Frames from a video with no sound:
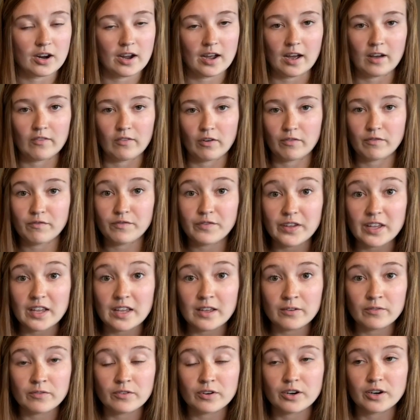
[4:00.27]
have a
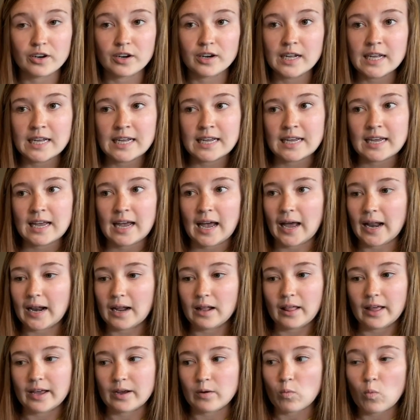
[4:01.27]
fever. And
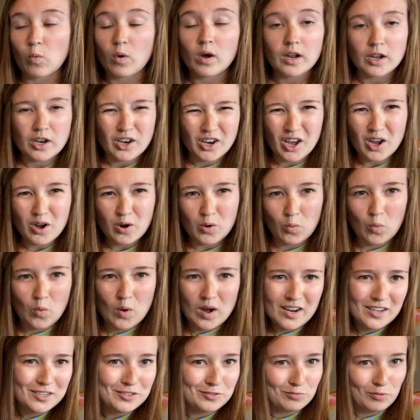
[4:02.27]
I want to know
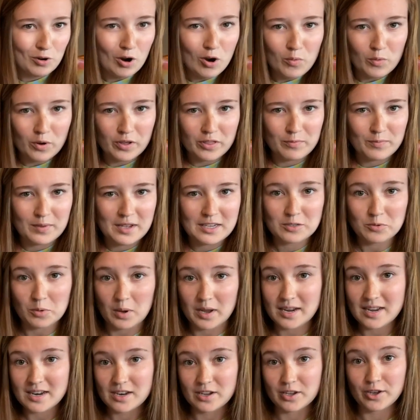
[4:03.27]
what is wrong with me. So
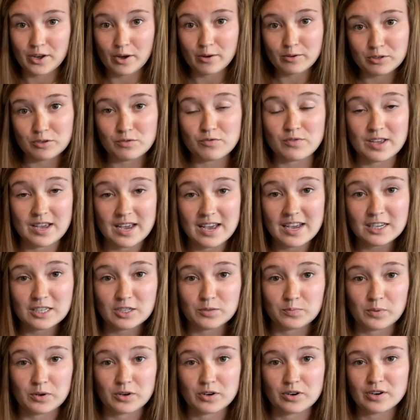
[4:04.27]
I need to go to the
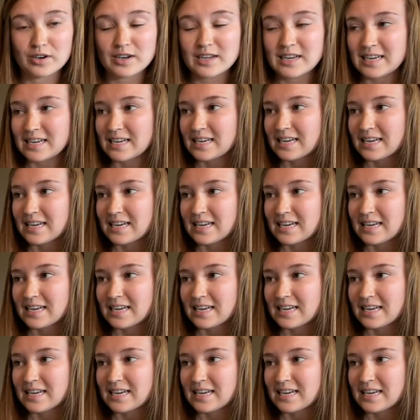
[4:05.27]
expert.